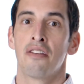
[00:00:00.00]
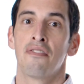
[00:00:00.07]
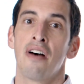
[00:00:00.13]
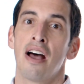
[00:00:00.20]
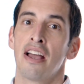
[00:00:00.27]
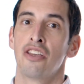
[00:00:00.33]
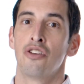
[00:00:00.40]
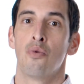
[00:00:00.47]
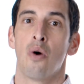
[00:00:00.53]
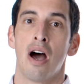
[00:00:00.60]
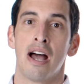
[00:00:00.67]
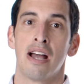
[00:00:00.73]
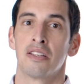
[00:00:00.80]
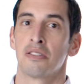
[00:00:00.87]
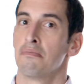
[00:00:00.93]
of
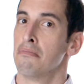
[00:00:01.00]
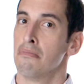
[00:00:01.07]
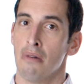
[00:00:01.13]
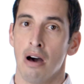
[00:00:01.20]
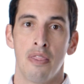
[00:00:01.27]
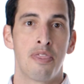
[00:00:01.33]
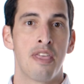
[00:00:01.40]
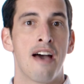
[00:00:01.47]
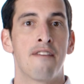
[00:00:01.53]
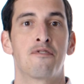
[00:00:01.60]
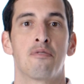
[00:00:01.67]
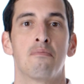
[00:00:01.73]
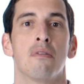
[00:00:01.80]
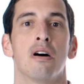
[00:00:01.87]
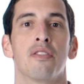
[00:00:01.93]
IUIs month
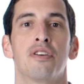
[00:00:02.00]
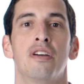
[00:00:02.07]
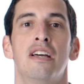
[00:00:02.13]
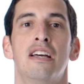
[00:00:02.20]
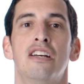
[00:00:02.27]
after month